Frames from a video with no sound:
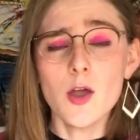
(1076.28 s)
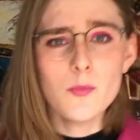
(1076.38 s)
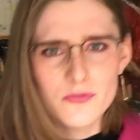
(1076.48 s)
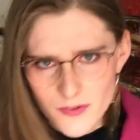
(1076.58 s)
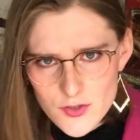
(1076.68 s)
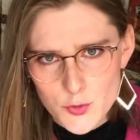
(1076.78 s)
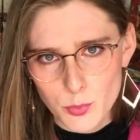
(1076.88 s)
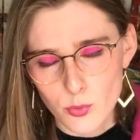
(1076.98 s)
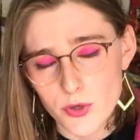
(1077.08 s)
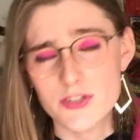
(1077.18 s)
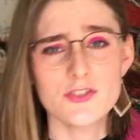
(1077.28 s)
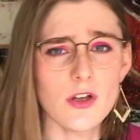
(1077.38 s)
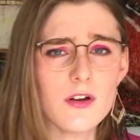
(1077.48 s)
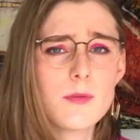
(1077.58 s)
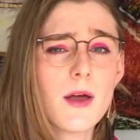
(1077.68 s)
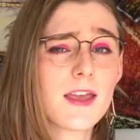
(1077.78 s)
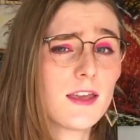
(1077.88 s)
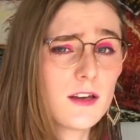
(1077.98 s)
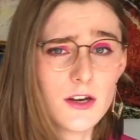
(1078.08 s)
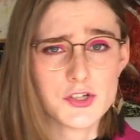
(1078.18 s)
I'm French boy. Sorry my
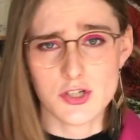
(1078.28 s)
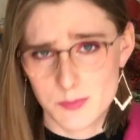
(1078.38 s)
English is